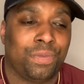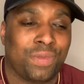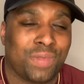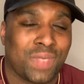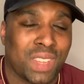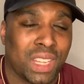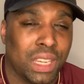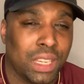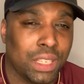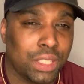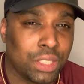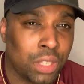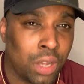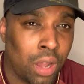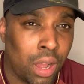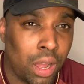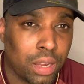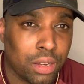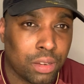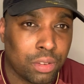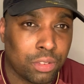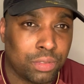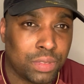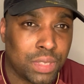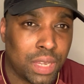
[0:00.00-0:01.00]
is kind
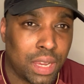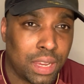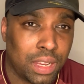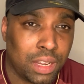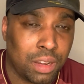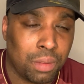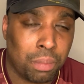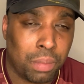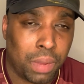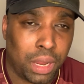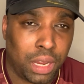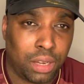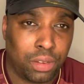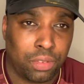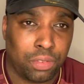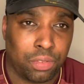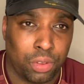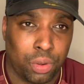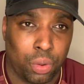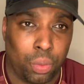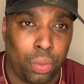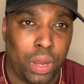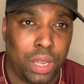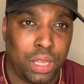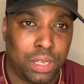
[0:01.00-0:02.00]
of tailor-made for the
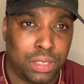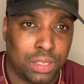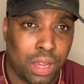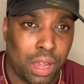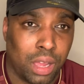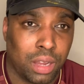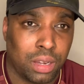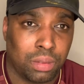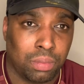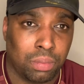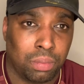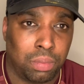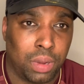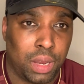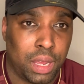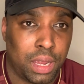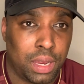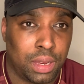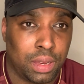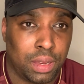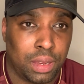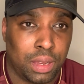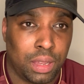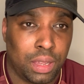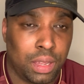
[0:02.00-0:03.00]
way Tottenham play.
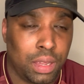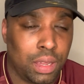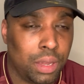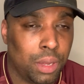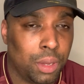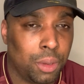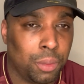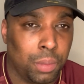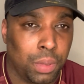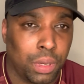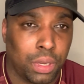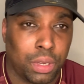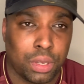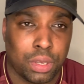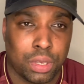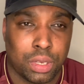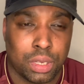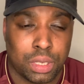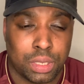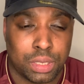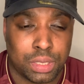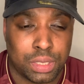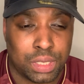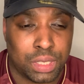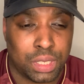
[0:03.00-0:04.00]

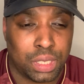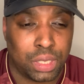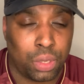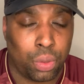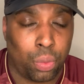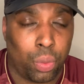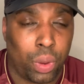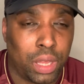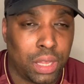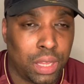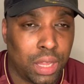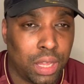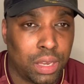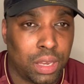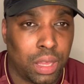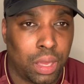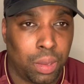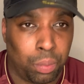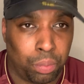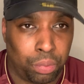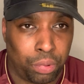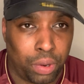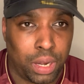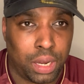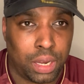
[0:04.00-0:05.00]
Because the way that they
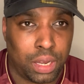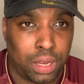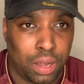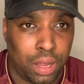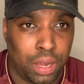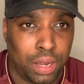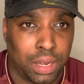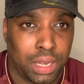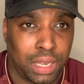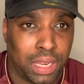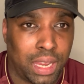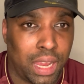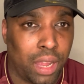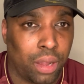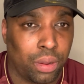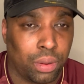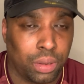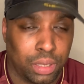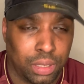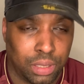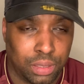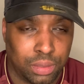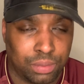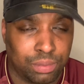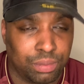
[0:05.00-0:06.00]
break on the
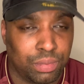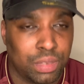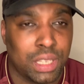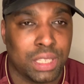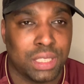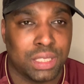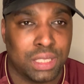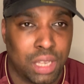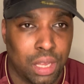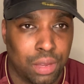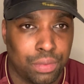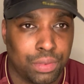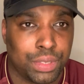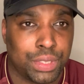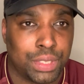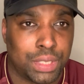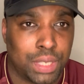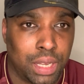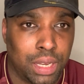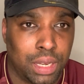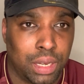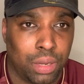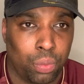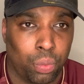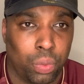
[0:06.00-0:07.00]
counter is
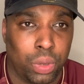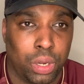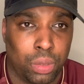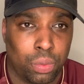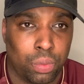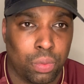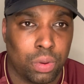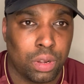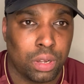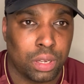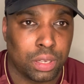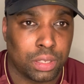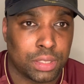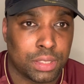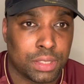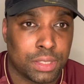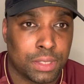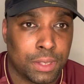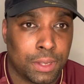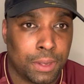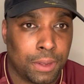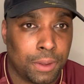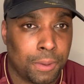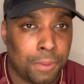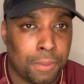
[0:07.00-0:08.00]
devastating when it works.
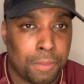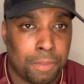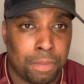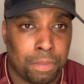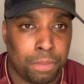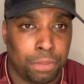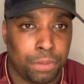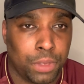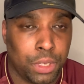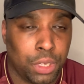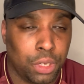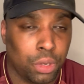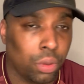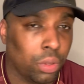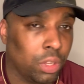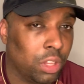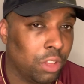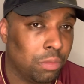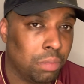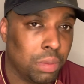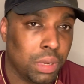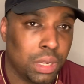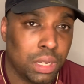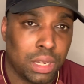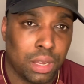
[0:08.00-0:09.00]
You know, they've
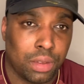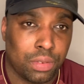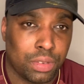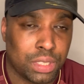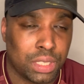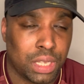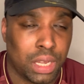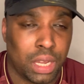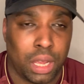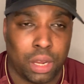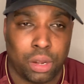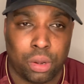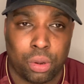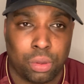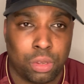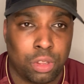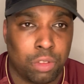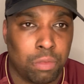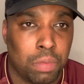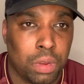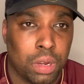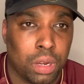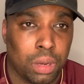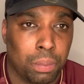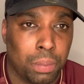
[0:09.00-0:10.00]
been devastating. I know they've
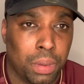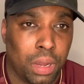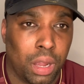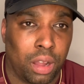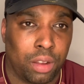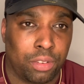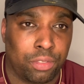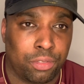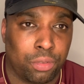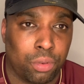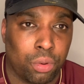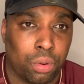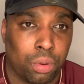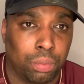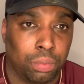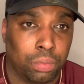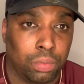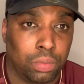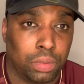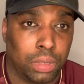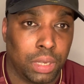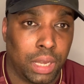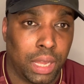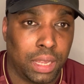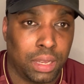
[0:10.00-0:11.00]
been a bit off form
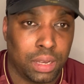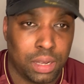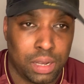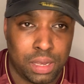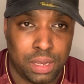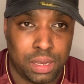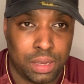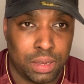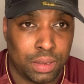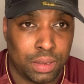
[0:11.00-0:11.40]
lately,